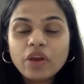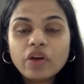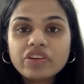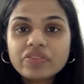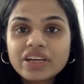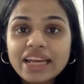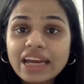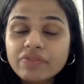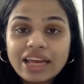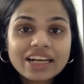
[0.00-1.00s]
Hello, everyone,
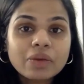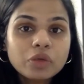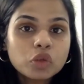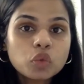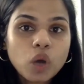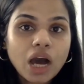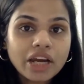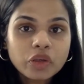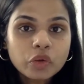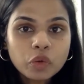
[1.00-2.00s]
and welcome to our
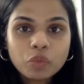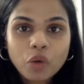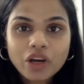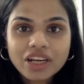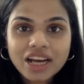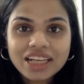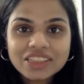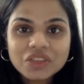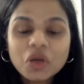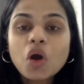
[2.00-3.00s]
YouTube
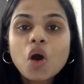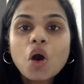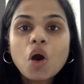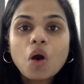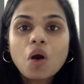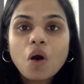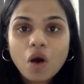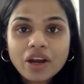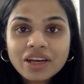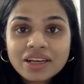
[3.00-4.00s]
podcast
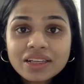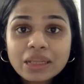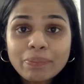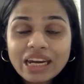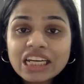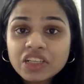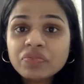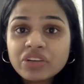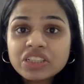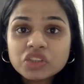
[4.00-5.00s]
on the
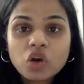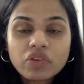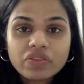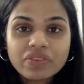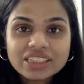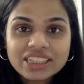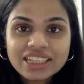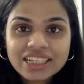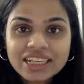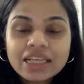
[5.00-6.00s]
benefits of investing
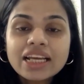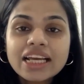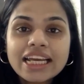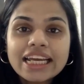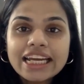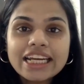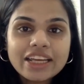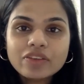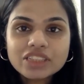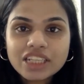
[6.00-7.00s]
in
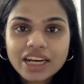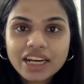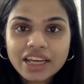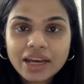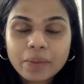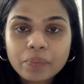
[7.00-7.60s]
ETFs in India.